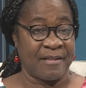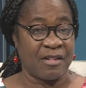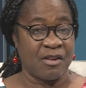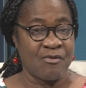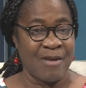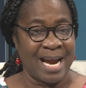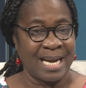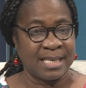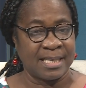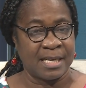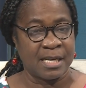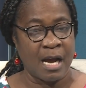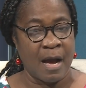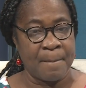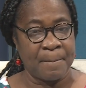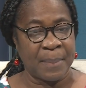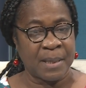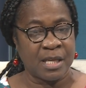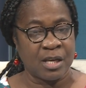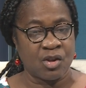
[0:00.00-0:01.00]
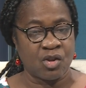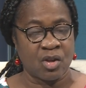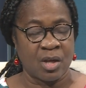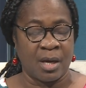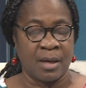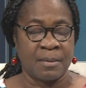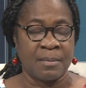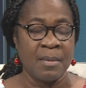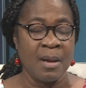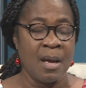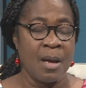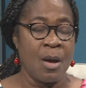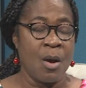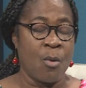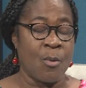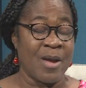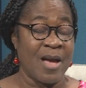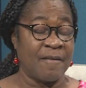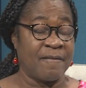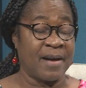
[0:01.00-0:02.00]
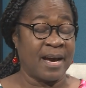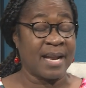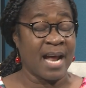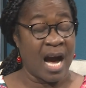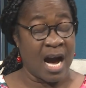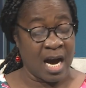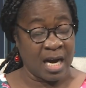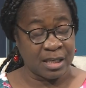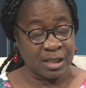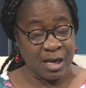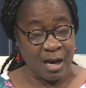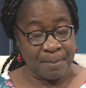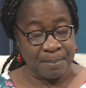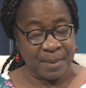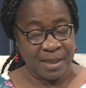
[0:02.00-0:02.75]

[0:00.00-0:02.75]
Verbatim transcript: essay writing competition. We have had art